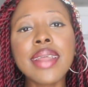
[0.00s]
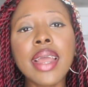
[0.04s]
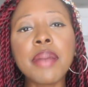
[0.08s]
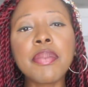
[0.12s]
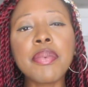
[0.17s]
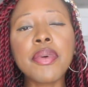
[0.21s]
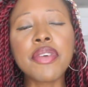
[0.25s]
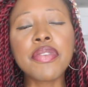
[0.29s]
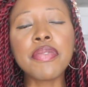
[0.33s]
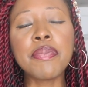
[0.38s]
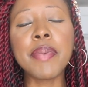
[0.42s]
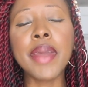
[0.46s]

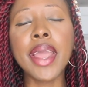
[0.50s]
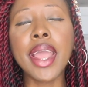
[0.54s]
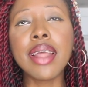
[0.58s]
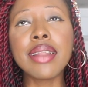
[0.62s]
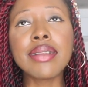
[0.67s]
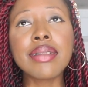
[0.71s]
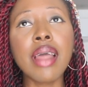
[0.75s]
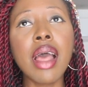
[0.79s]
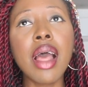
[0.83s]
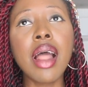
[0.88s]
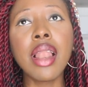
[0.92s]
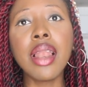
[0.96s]
type of
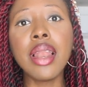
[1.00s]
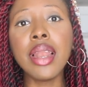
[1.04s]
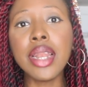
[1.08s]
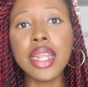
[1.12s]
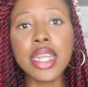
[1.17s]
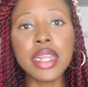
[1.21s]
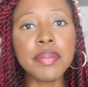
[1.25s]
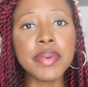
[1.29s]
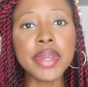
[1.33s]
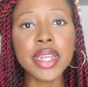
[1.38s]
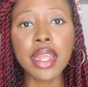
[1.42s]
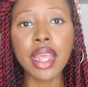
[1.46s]
pants a
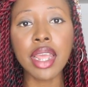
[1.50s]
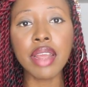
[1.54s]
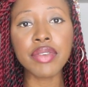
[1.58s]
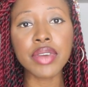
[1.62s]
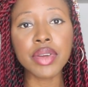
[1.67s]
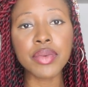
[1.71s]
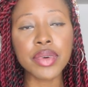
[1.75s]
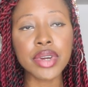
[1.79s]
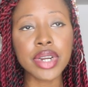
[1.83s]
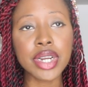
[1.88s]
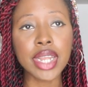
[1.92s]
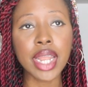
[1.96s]
little bit
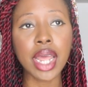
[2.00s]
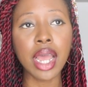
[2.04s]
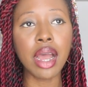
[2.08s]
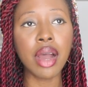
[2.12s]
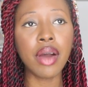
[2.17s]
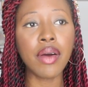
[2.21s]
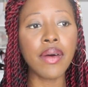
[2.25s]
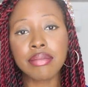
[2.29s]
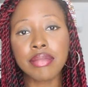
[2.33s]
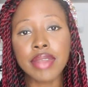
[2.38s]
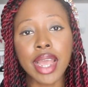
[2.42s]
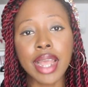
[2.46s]
everywhere
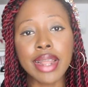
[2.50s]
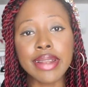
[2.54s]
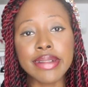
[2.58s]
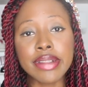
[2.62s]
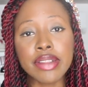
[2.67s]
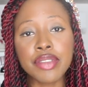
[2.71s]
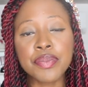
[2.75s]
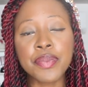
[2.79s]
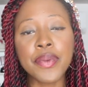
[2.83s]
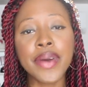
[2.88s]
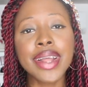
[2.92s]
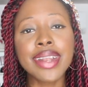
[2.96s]
now. At
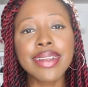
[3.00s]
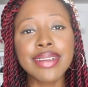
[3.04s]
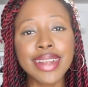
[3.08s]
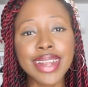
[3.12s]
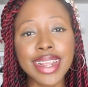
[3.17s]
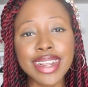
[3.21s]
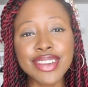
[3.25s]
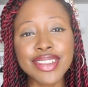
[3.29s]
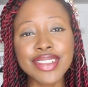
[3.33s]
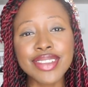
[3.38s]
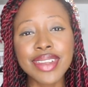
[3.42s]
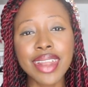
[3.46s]
this point,
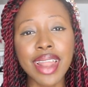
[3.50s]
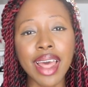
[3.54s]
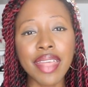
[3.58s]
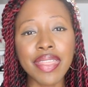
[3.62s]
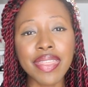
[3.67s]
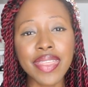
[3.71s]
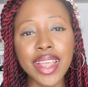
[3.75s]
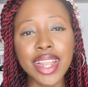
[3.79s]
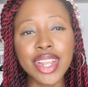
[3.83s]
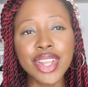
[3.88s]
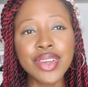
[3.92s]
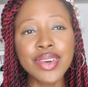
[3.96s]
there's
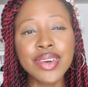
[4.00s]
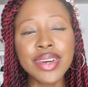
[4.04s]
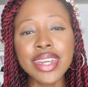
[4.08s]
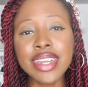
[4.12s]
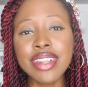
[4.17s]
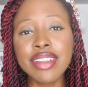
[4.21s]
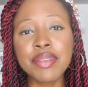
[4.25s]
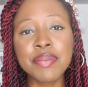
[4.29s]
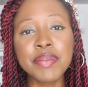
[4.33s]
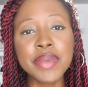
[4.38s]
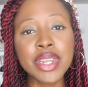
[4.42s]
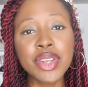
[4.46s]
nothing new.
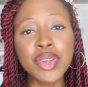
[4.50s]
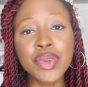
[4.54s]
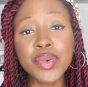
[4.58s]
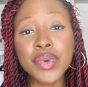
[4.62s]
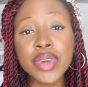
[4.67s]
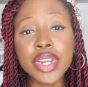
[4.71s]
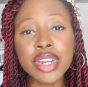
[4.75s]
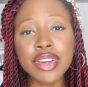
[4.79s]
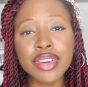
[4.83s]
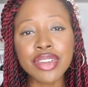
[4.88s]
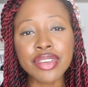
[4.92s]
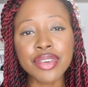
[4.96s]
It's been
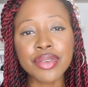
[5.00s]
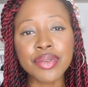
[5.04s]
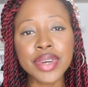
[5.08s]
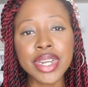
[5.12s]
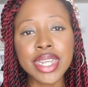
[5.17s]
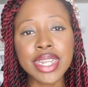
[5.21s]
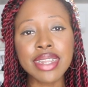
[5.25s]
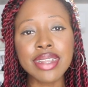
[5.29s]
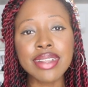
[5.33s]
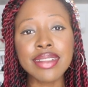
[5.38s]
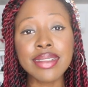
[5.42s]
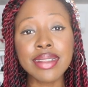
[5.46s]
2 years
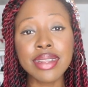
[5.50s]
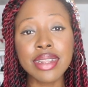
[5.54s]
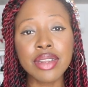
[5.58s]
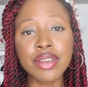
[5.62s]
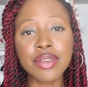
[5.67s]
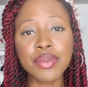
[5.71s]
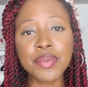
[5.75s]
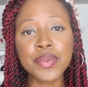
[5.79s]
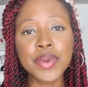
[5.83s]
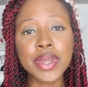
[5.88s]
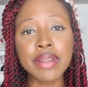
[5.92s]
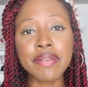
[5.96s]
already
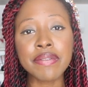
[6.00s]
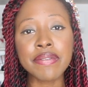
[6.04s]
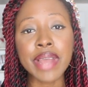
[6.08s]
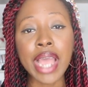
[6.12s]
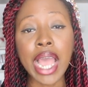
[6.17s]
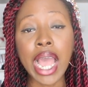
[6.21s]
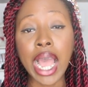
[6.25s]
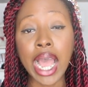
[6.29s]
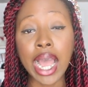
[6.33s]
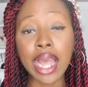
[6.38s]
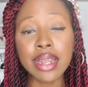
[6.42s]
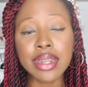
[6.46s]
since we've
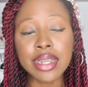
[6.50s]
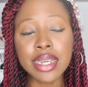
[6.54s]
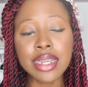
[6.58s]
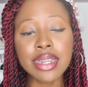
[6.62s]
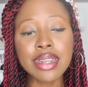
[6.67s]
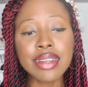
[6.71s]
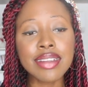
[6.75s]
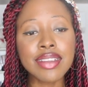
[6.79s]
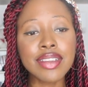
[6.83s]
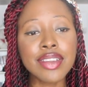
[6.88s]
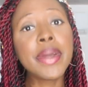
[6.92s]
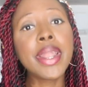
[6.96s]
had
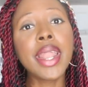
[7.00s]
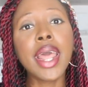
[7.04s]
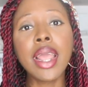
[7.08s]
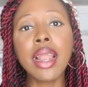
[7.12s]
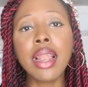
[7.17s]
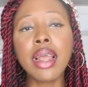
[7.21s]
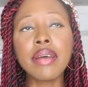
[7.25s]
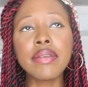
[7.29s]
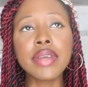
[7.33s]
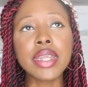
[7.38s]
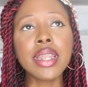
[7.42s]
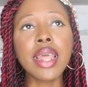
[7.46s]
it, but I
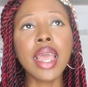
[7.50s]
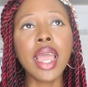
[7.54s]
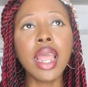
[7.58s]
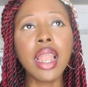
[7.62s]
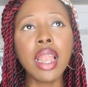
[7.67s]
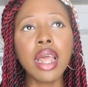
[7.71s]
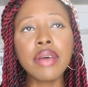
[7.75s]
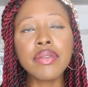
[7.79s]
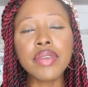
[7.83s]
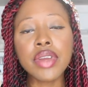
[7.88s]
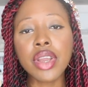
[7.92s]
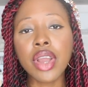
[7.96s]
love it. I
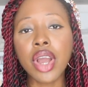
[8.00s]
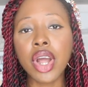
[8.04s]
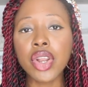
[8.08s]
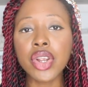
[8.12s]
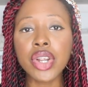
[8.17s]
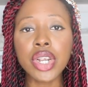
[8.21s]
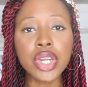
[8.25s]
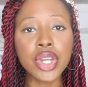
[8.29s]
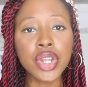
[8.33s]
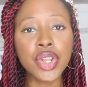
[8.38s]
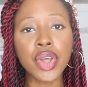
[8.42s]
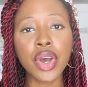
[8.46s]
love the
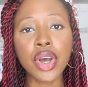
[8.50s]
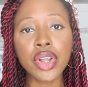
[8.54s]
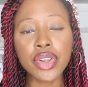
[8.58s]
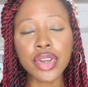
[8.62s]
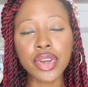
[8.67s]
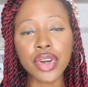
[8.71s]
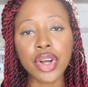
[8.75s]
color, adore the